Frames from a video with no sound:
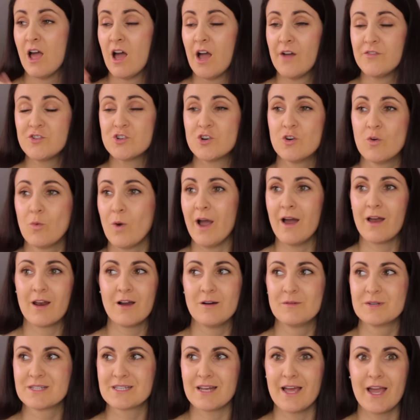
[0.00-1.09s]
after a while
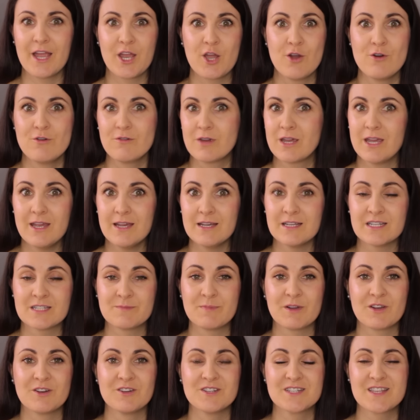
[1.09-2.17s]
I was like, who cares,
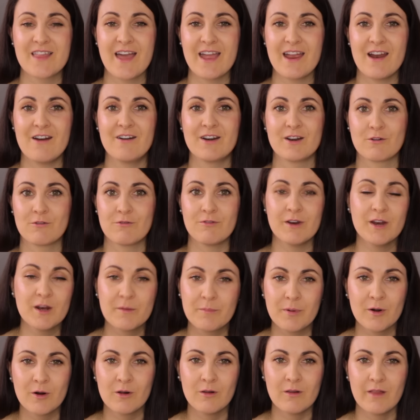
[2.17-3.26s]
because they are
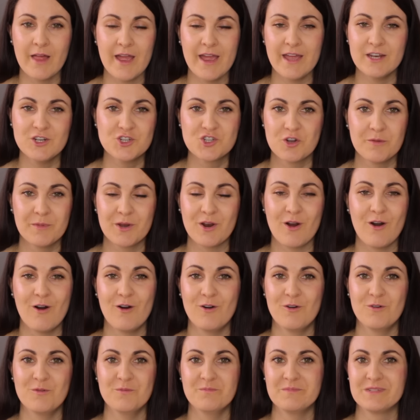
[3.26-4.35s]
incredible and German
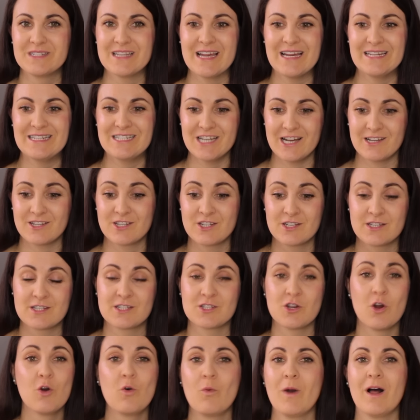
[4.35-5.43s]
homes are just
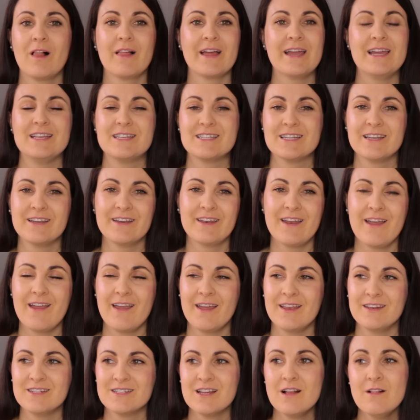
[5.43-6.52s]
so well heated,
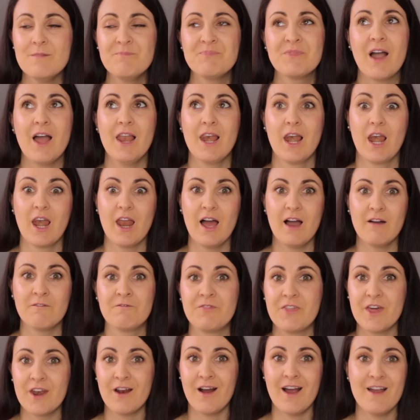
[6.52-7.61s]
and I love
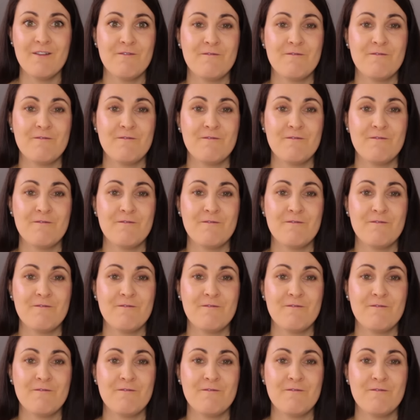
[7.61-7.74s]
that I